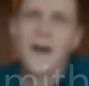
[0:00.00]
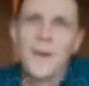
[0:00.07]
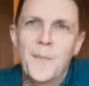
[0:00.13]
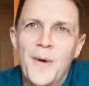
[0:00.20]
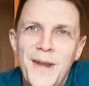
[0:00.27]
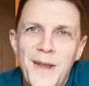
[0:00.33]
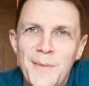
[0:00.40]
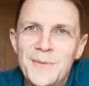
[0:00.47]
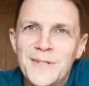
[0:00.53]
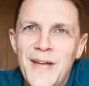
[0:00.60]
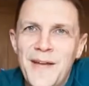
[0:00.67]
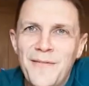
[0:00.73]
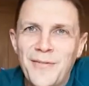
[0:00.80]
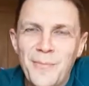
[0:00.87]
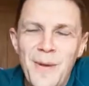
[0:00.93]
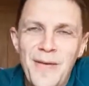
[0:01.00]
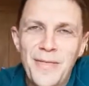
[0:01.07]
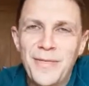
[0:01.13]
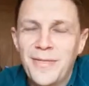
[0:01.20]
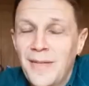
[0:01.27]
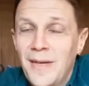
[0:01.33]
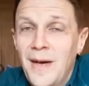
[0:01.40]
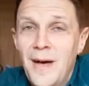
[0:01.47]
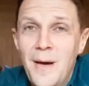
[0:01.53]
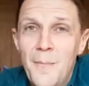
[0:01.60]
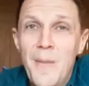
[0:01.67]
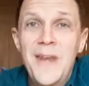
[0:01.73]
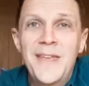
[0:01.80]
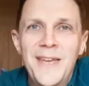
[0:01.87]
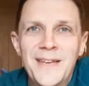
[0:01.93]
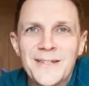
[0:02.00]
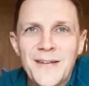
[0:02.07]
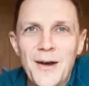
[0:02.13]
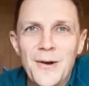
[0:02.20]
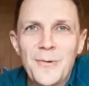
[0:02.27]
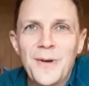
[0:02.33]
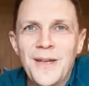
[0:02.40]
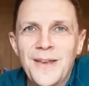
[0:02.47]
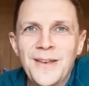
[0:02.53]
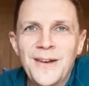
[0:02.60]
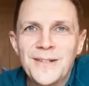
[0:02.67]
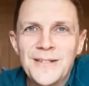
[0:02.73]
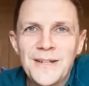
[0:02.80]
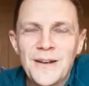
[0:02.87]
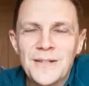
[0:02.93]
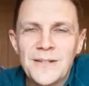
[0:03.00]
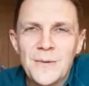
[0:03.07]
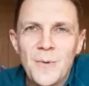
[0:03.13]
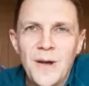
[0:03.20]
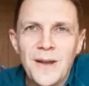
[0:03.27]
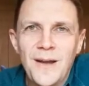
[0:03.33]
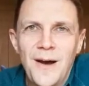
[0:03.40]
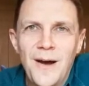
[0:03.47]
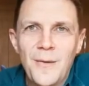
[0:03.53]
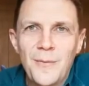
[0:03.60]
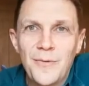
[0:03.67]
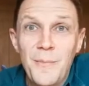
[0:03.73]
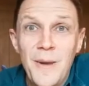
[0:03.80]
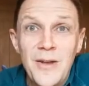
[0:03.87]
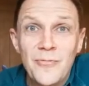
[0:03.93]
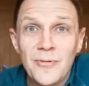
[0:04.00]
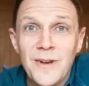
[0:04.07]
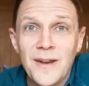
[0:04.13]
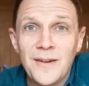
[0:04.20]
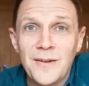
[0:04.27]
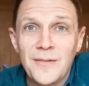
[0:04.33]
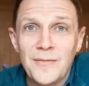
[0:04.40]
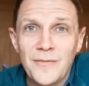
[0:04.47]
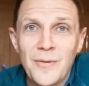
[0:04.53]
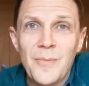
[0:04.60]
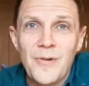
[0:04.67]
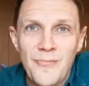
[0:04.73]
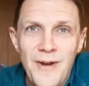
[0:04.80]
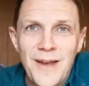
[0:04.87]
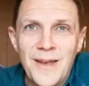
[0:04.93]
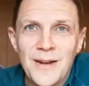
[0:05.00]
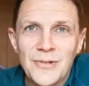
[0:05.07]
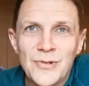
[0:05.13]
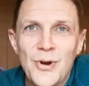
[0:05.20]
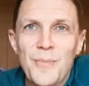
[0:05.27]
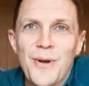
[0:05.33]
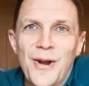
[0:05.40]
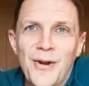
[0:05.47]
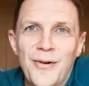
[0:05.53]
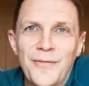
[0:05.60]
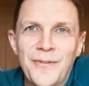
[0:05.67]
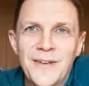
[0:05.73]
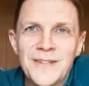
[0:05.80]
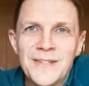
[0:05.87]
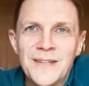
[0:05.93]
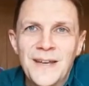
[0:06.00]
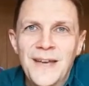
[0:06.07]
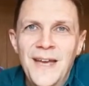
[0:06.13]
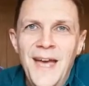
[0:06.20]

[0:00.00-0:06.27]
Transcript: Hi, my name is Dave Smith. Many years ago, in 1991, I was made redundant from a regular job in an office,